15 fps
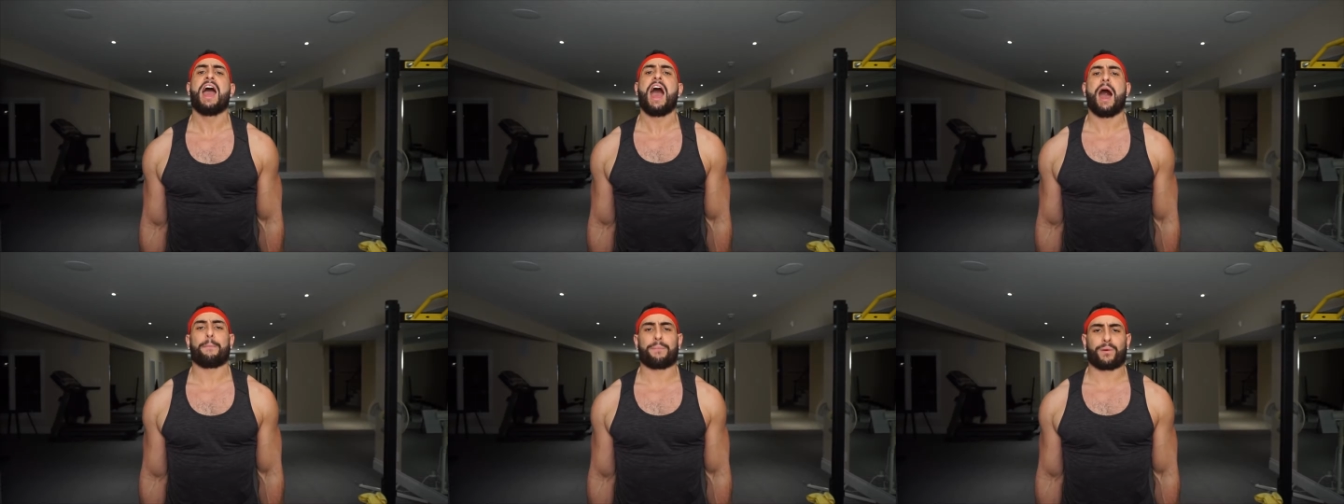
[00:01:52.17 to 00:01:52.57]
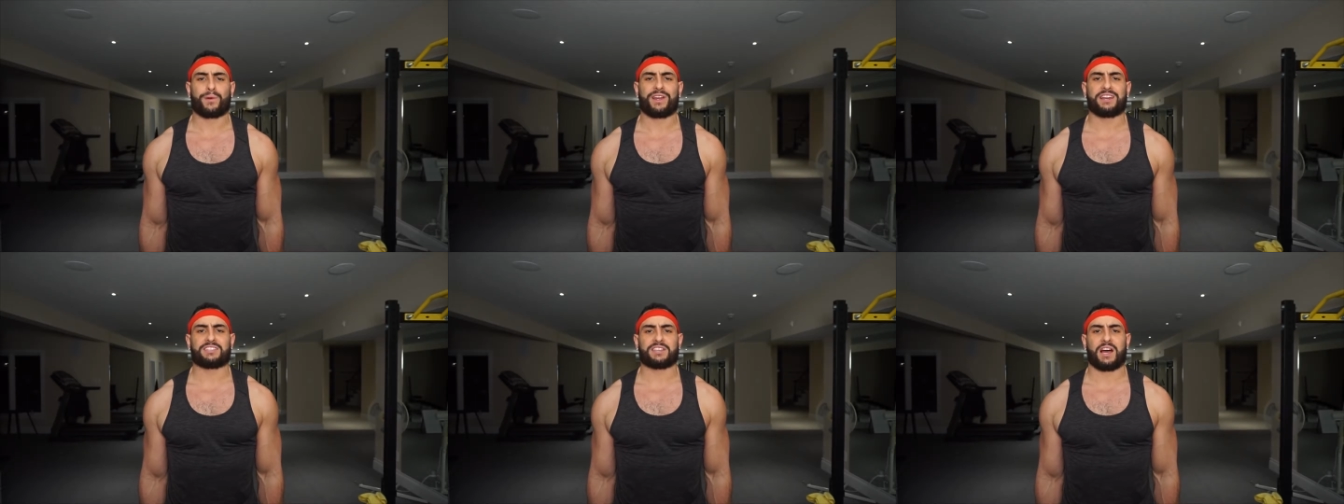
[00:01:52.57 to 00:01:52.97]
at
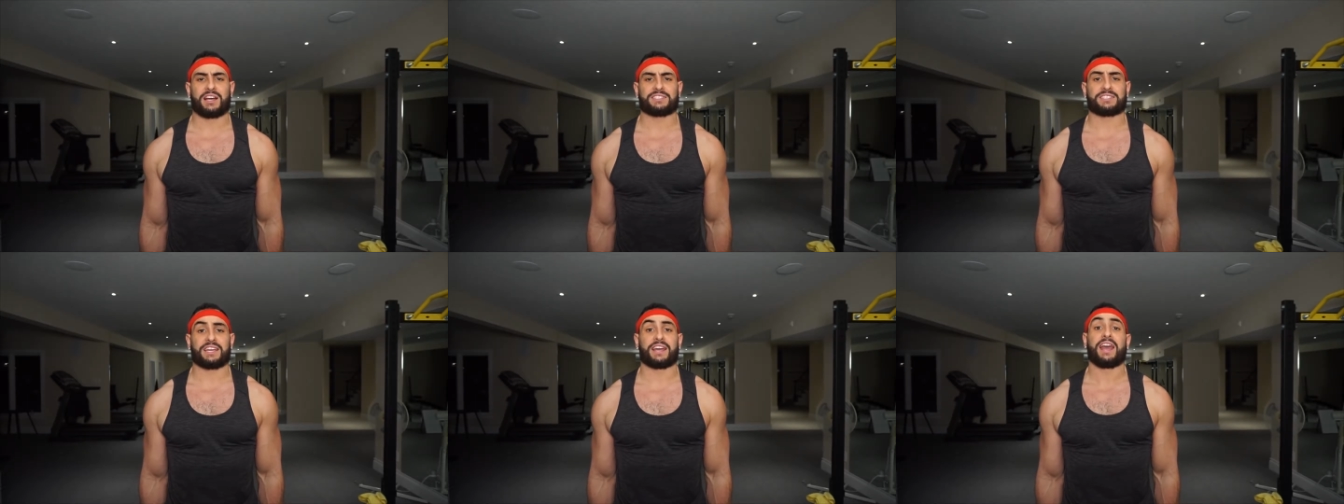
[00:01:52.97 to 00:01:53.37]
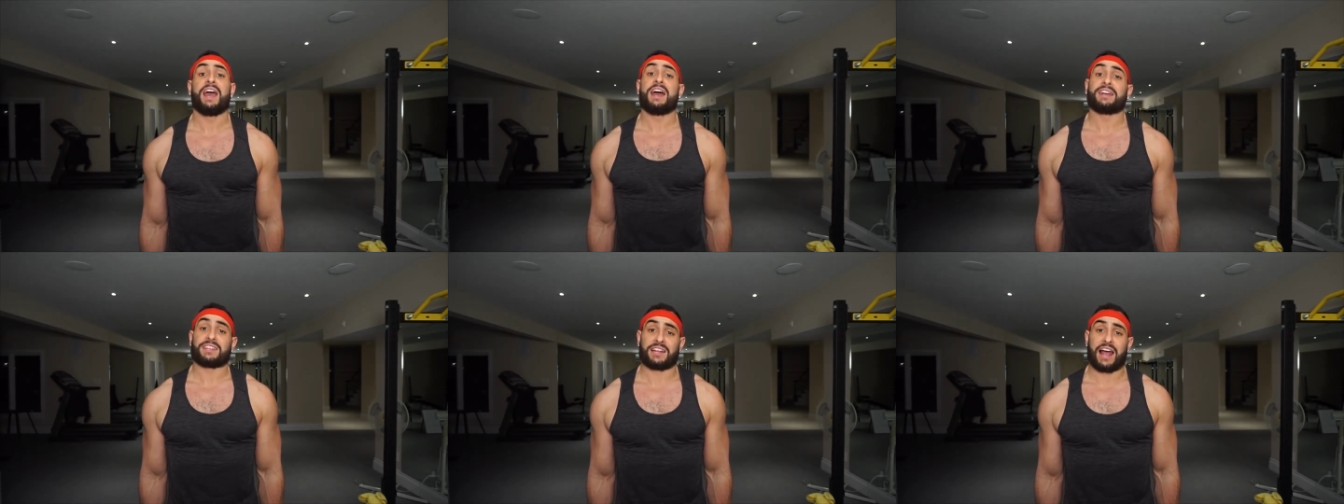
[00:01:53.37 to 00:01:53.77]
pre-exhausting
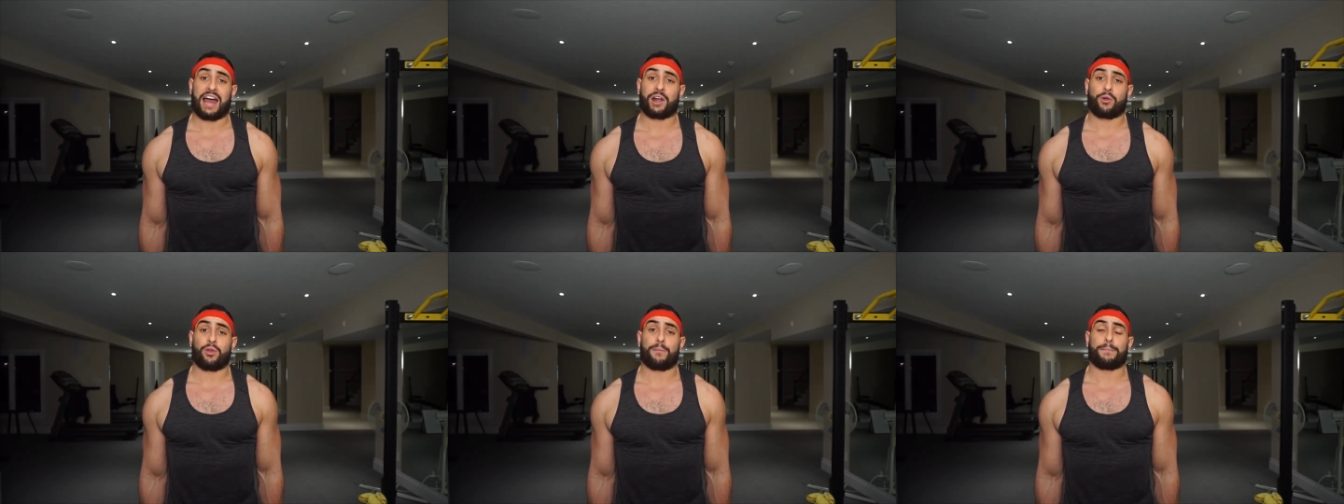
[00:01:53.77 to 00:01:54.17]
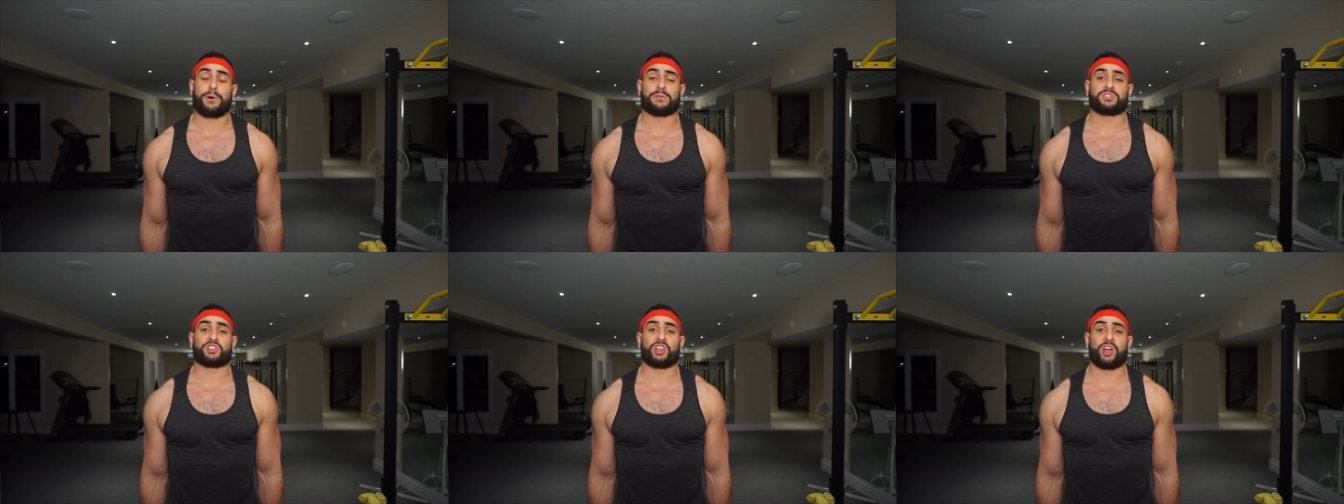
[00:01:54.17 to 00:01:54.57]
the lateral and
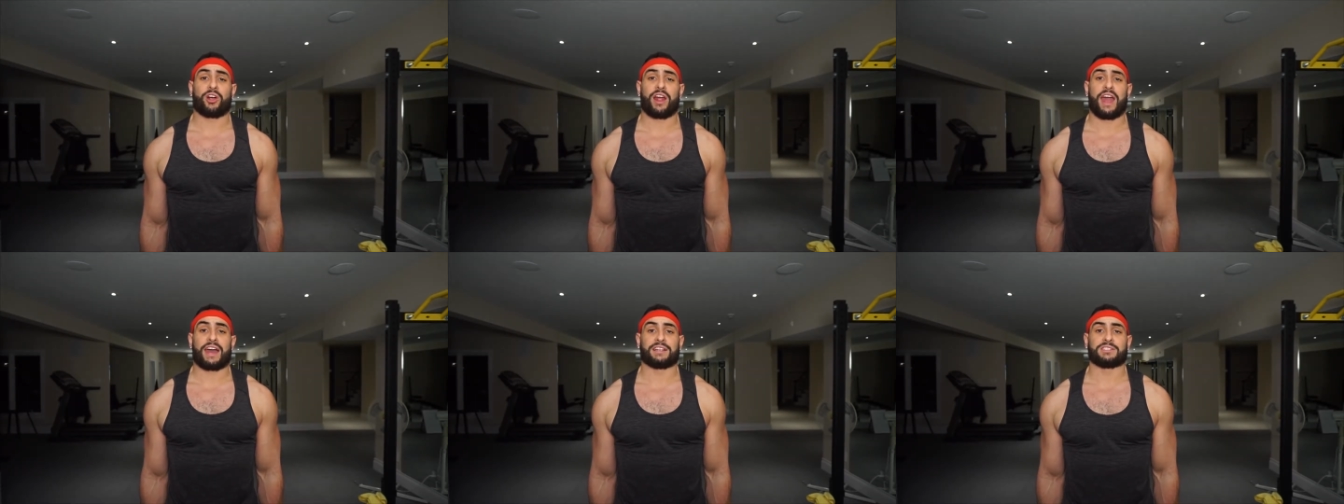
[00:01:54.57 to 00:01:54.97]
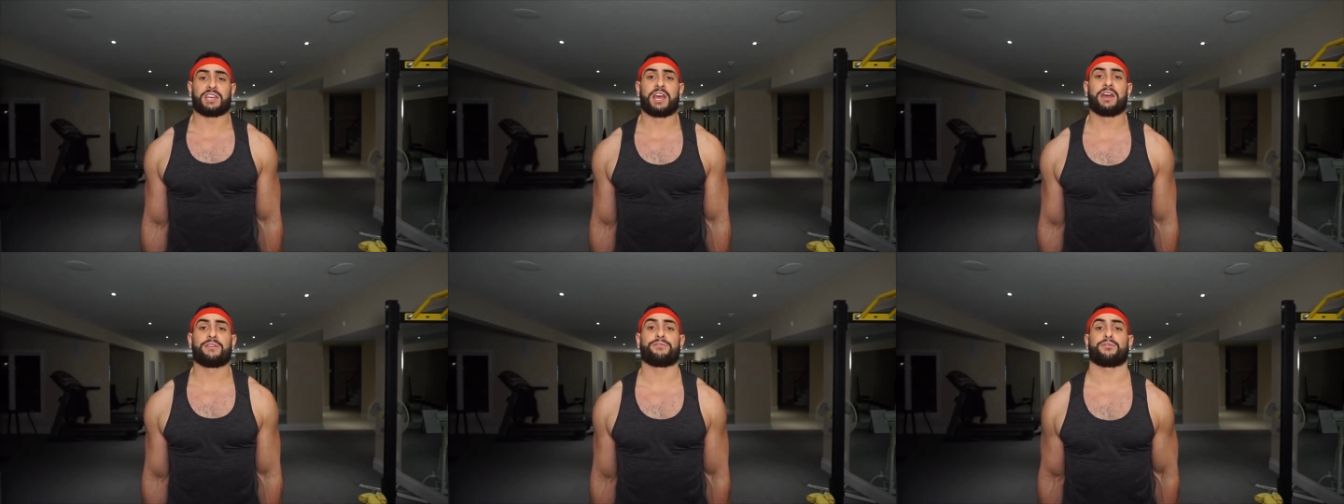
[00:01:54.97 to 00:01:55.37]
posterior heads
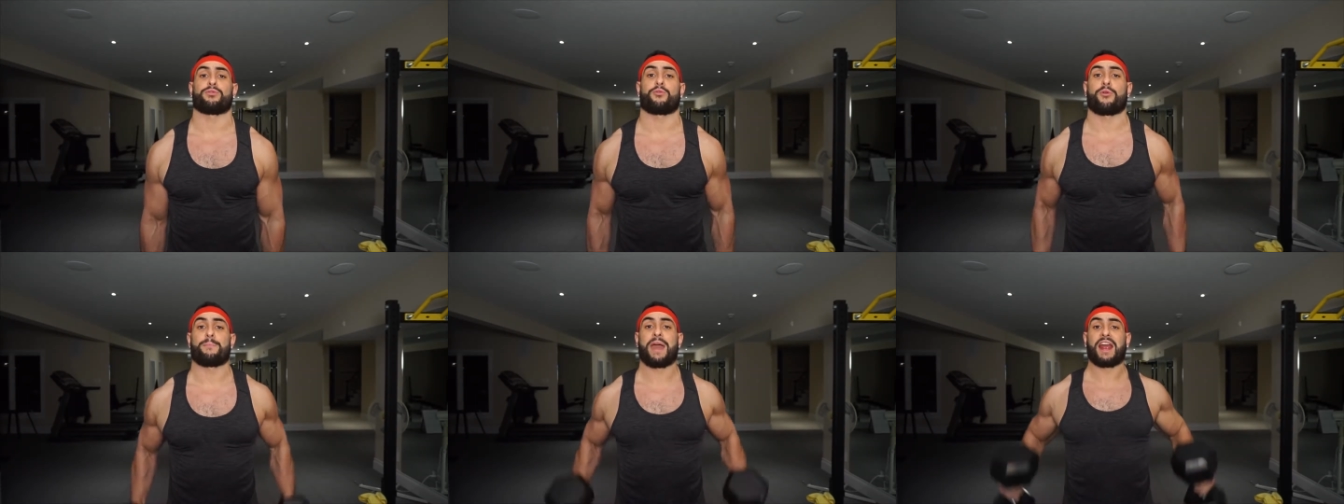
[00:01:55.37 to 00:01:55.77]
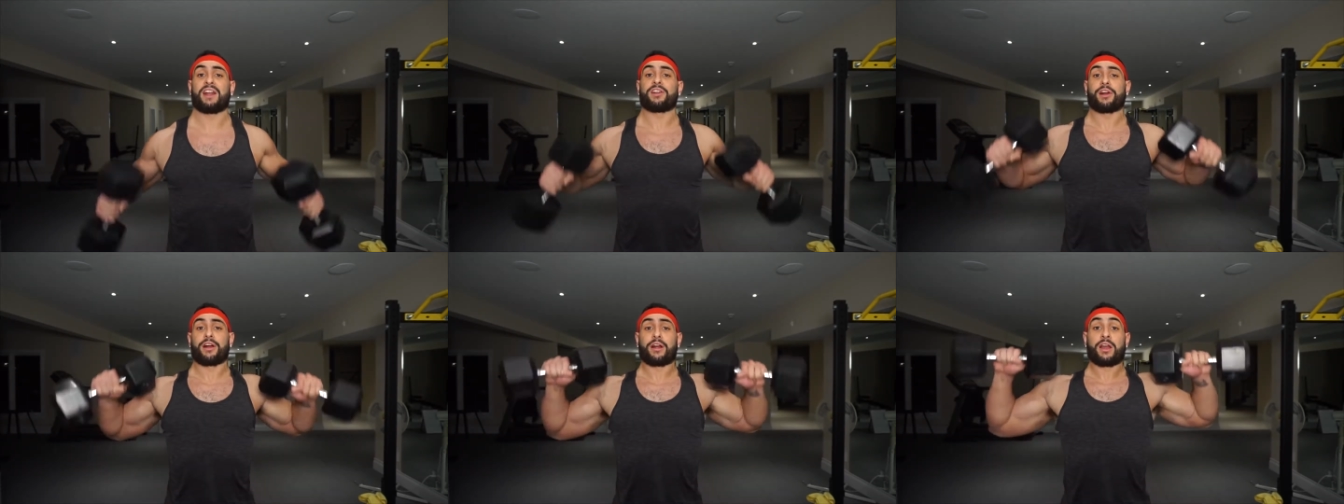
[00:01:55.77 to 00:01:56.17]
for the
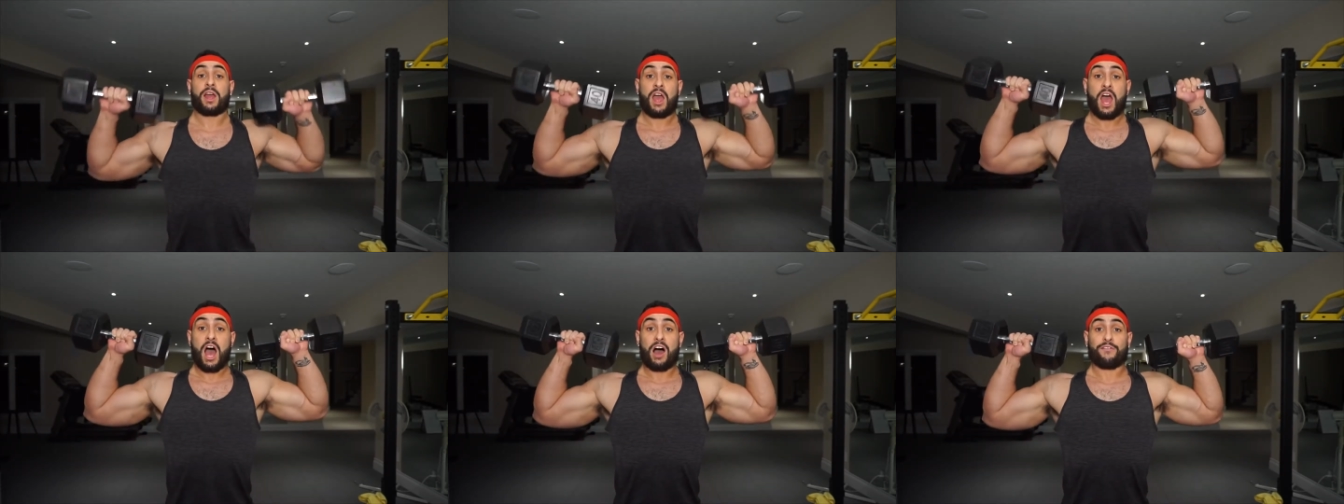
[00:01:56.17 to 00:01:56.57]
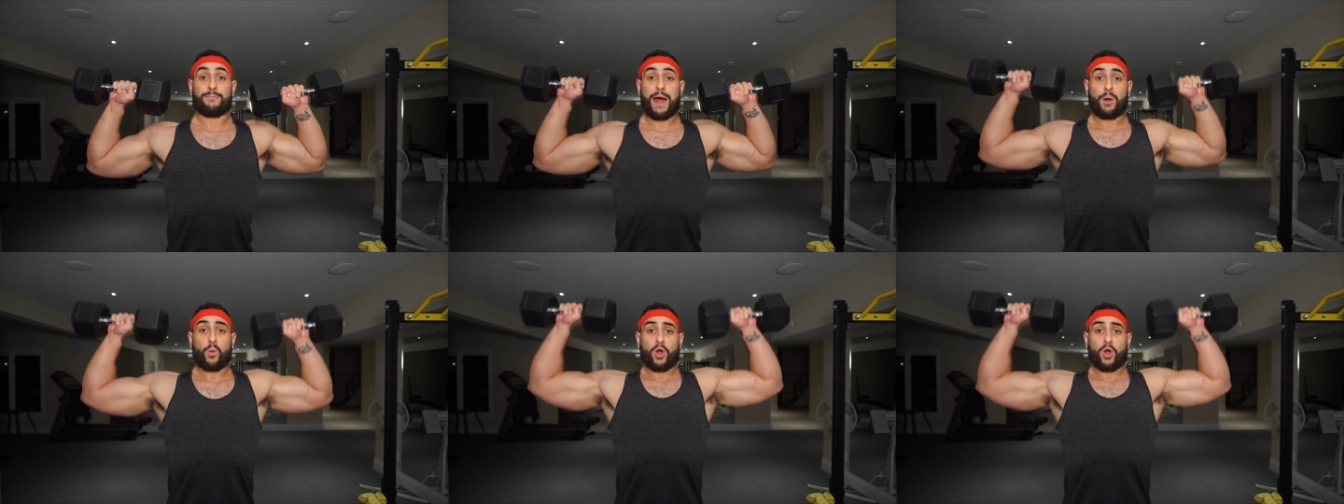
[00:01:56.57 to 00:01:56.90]
remainder of my